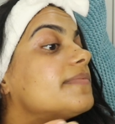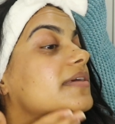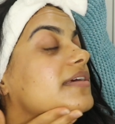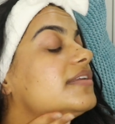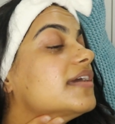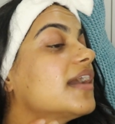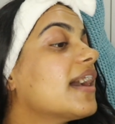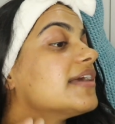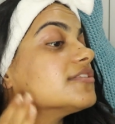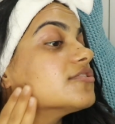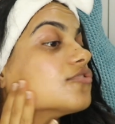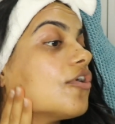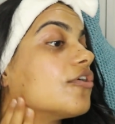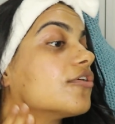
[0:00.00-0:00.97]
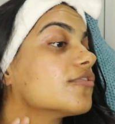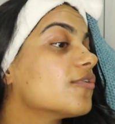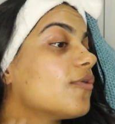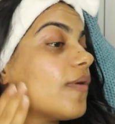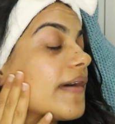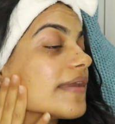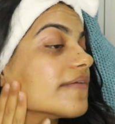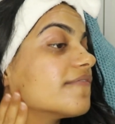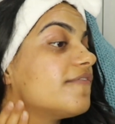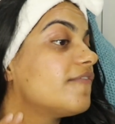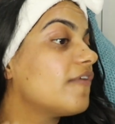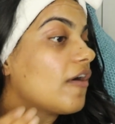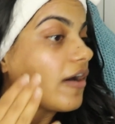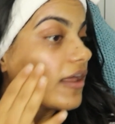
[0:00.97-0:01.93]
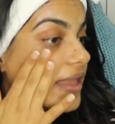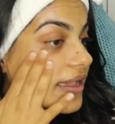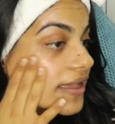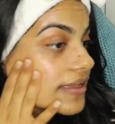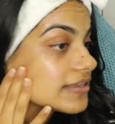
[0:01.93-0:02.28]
bit. It has gone quite far. Like I